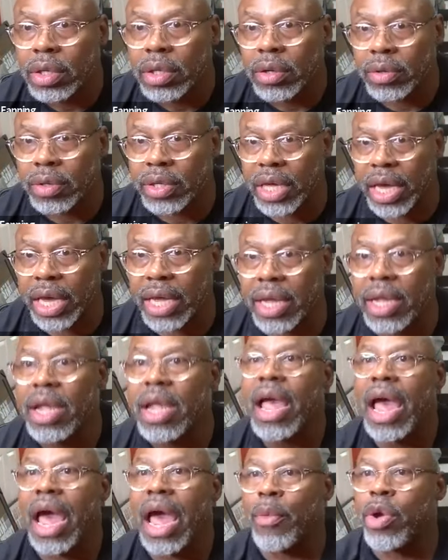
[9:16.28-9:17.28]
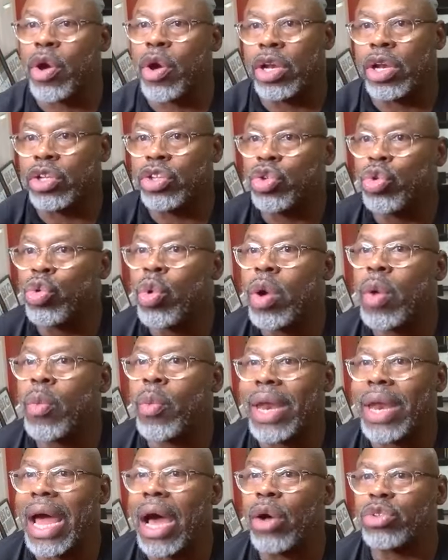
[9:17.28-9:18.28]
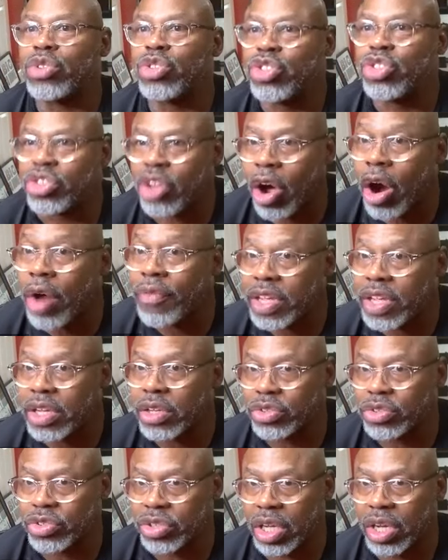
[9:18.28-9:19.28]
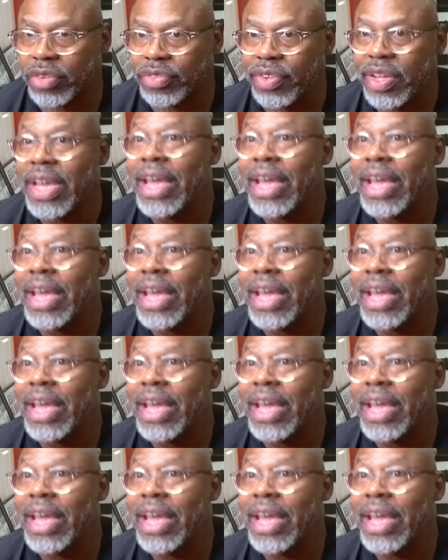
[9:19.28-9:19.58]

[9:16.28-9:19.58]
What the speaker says: okay? Yeah. And we're going to do it without starving yourself